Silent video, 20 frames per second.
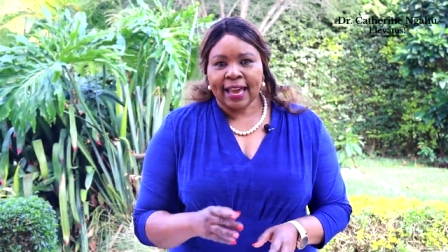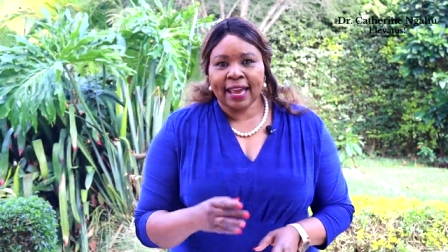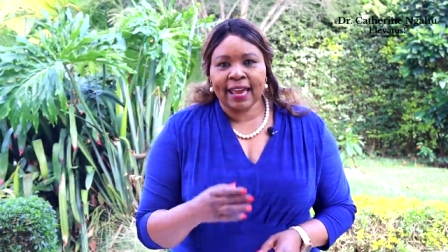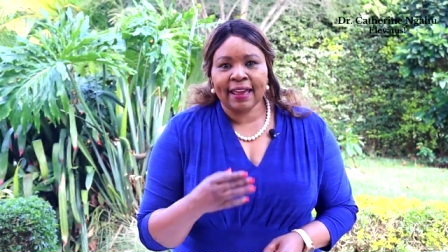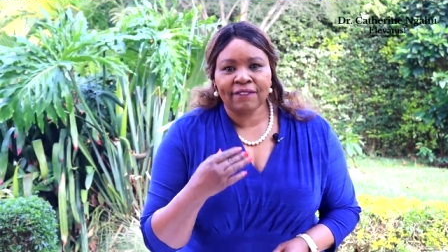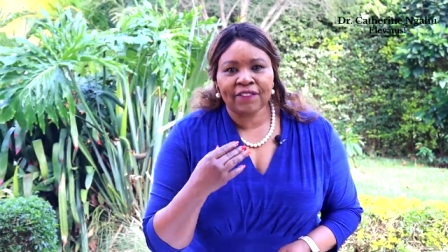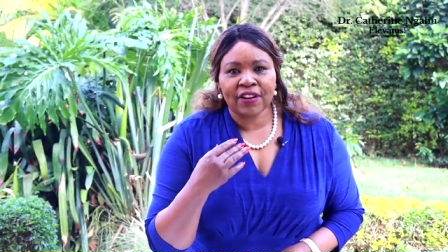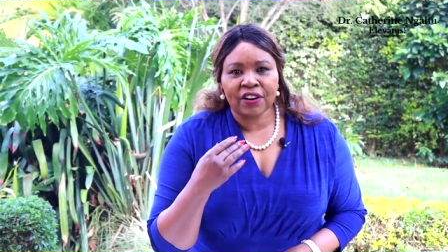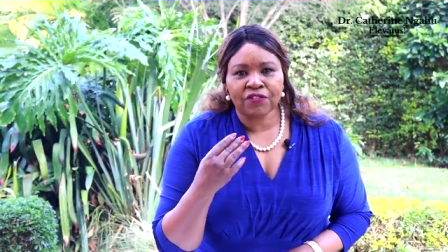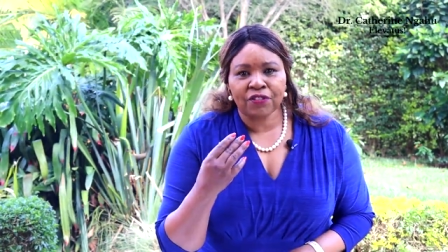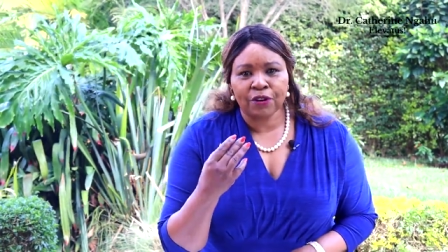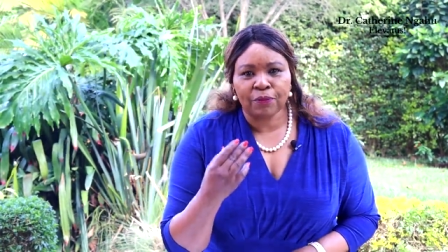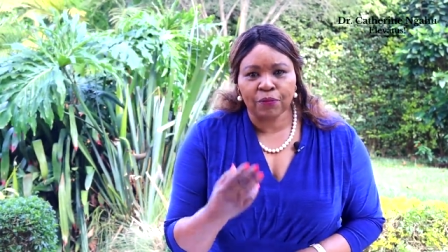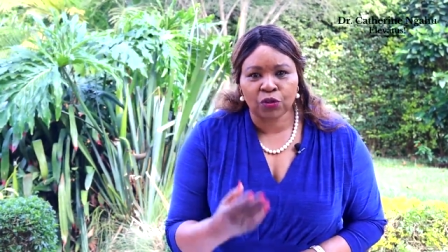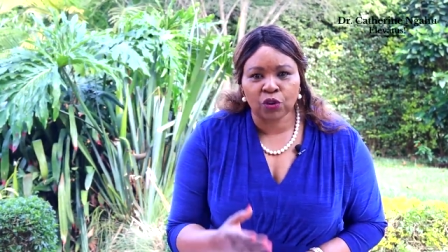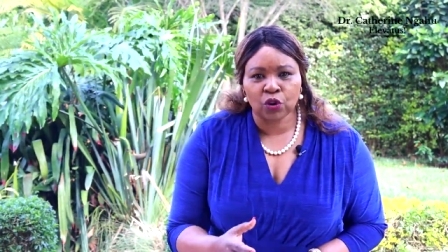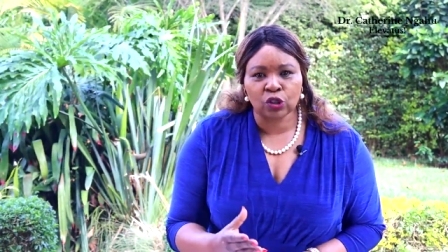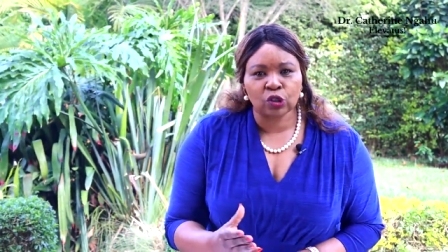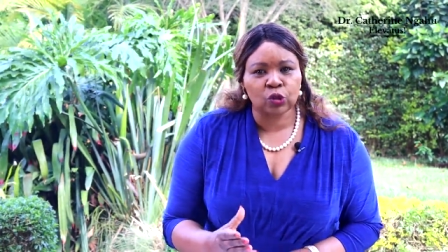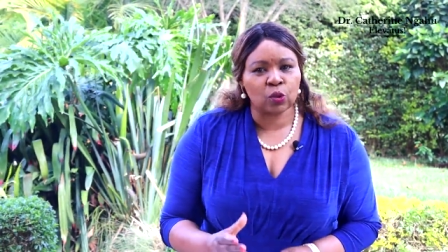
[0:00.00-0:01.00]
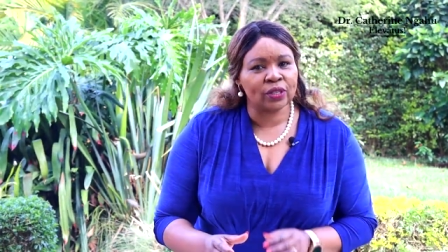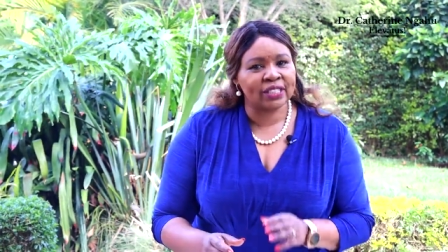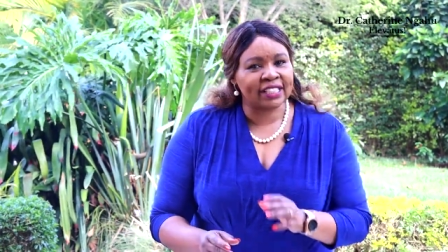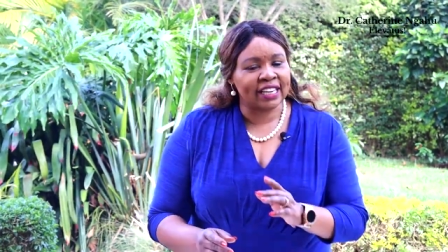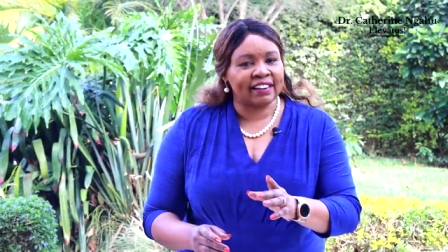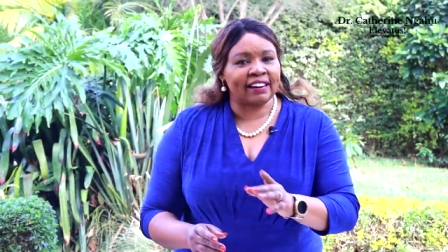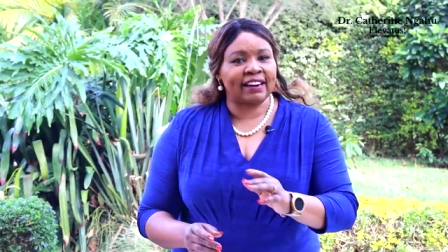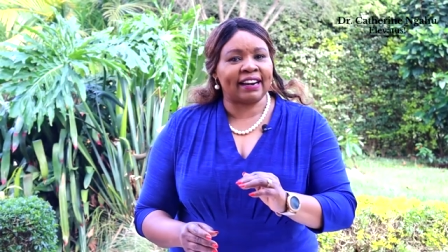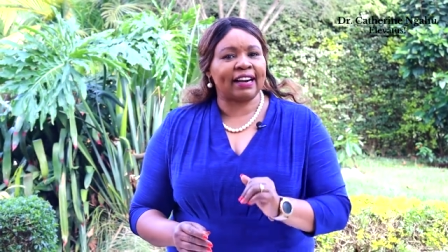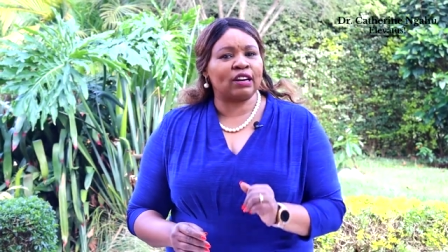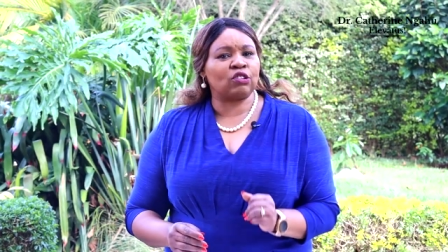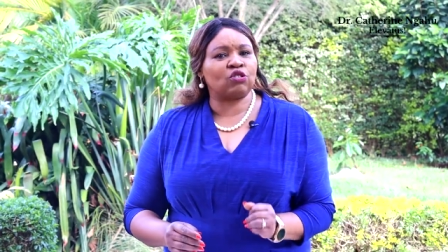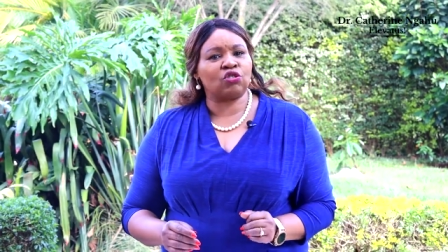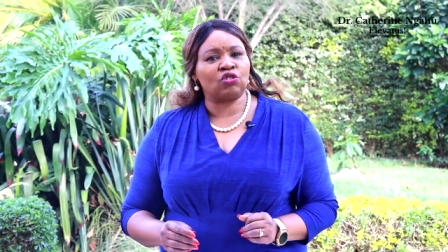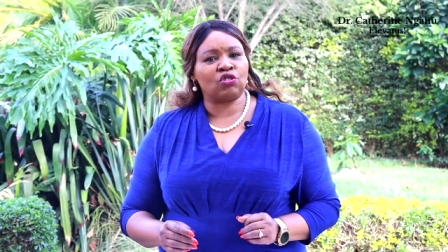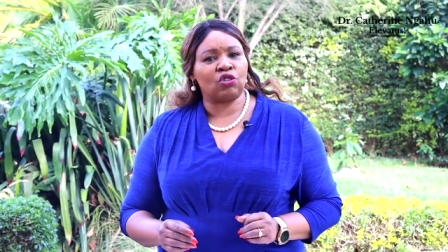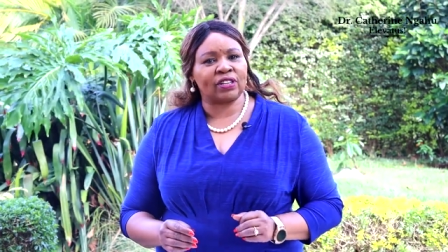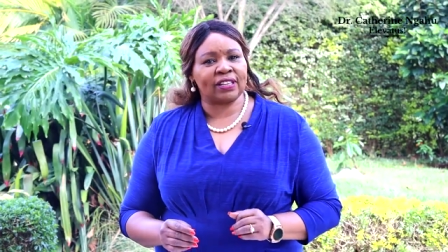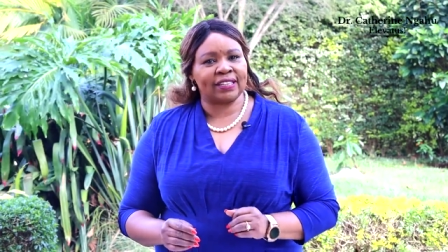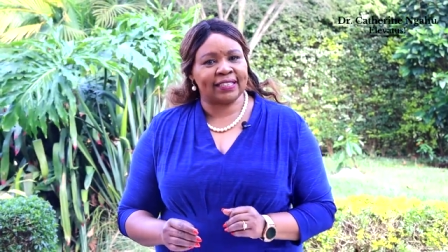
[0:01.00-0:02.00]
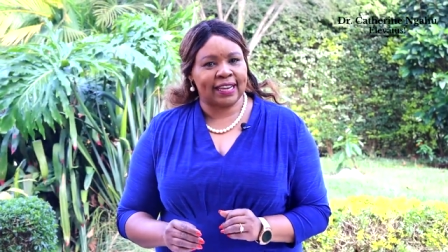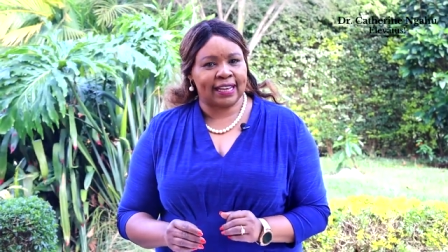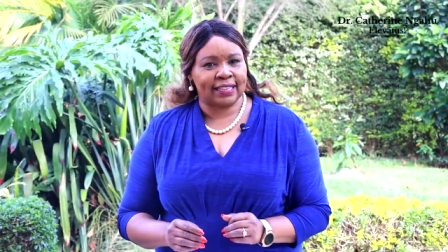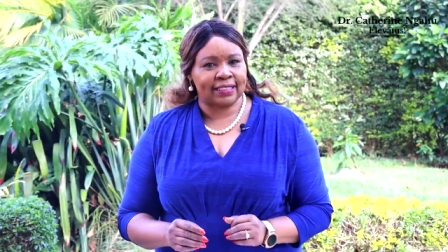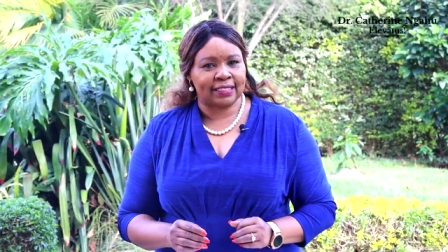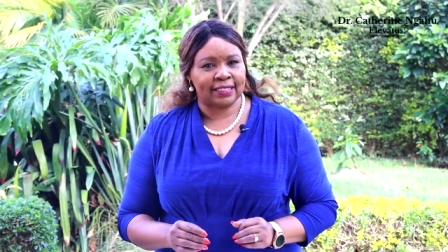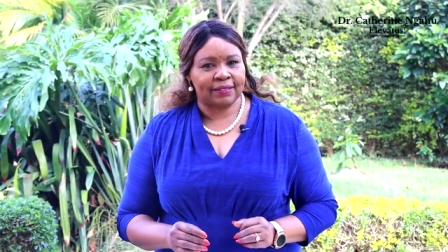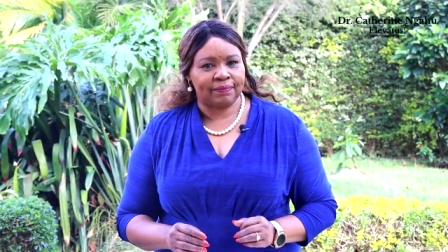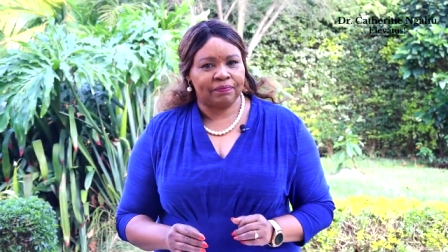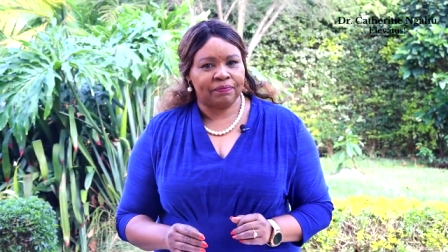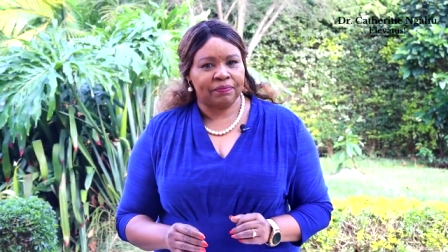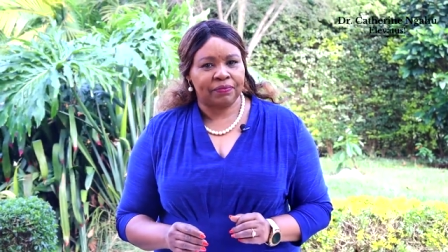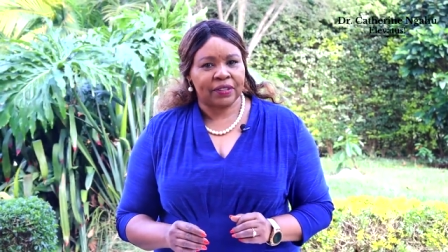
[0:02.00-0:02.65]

even from those who generally do not dance?